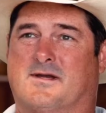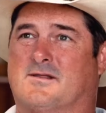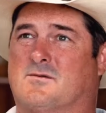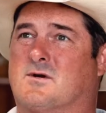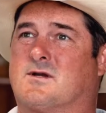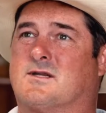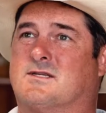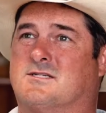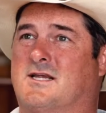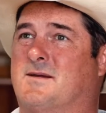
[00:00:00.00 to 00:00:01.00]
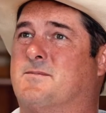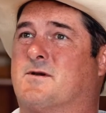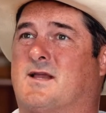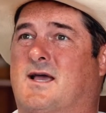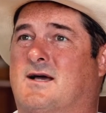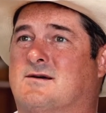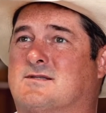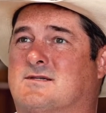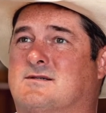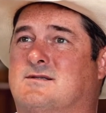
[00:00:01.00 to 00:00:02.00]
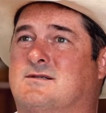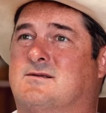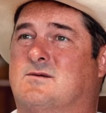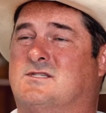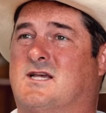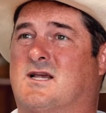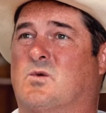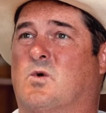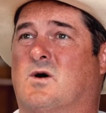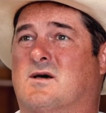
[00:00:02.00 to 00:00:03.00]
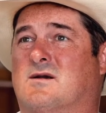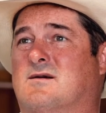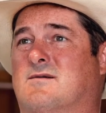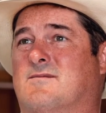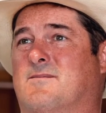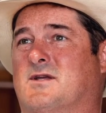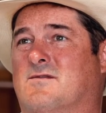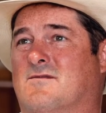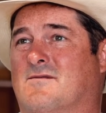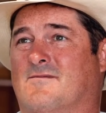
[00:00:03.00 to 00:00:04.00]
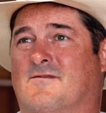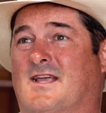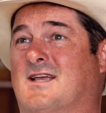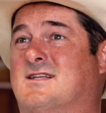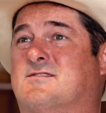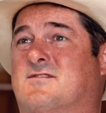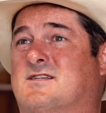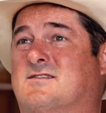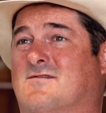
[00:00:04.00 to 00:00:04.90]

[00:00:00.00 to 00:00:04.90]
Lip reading: either working sheep or cows or checking water or building fence, fixing